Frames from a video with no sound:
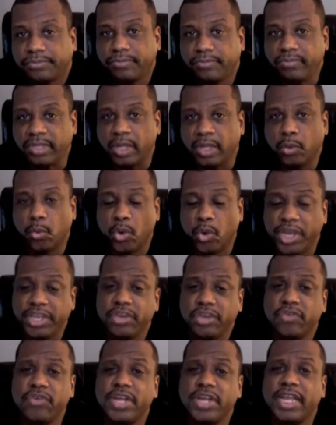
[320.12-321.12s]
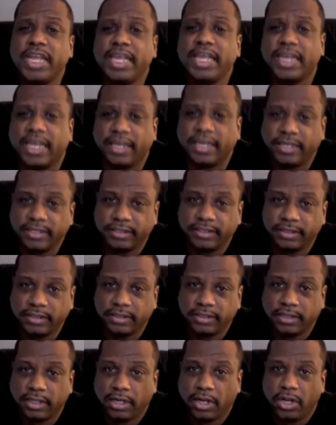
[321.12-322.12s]
when you need it,
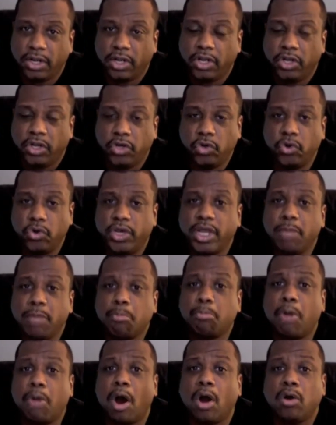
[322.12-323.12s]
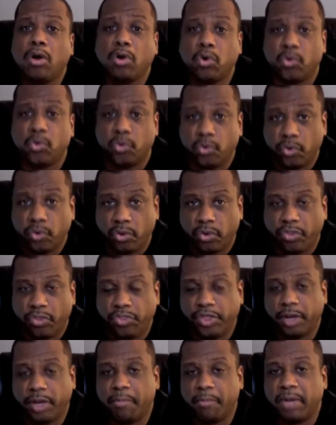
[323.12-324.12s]
you can borrow
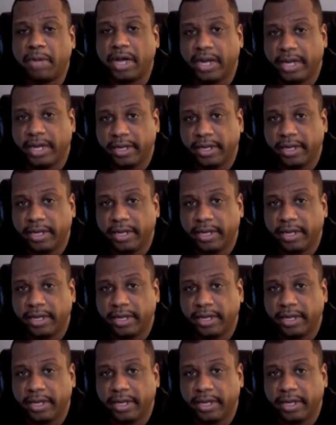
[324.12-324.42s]
the money.